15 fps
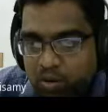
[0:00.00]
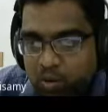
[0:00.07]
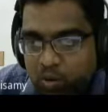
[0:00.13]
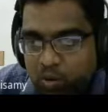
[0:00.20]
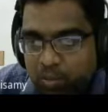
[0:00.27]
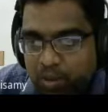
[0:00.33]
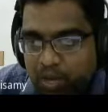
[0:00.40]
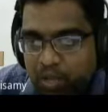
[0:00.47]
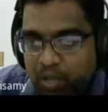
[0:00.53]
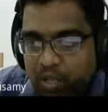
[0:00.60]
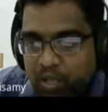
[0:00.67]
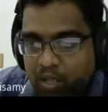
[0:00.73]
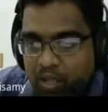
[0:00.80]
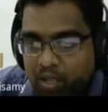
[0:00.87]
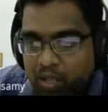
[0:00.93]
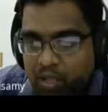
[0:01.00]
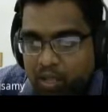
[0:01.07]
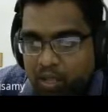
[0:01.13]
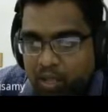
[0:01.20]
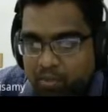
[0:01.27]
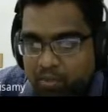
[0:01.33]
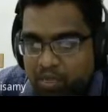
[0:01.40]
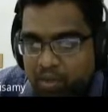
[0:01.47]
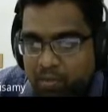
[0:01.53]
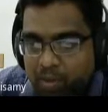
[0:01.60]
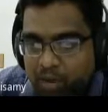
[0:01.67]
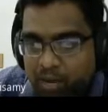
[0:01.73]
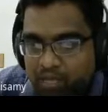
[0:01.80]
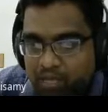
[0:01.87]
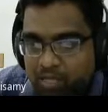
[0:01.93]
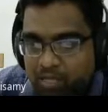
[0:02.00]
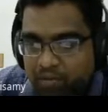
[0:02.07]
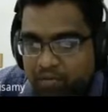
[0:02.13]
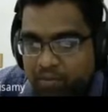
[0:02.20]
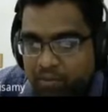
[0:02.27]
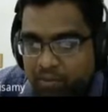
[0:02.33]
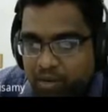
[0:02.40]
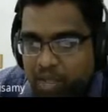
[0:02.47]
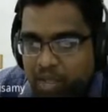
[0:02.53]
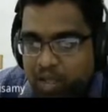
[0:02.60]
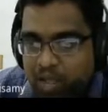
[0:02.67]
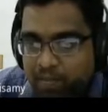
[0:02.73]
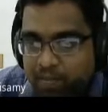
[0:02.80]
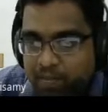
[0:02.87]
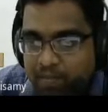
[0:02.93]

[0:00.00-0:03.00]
2 pi FC minus FMT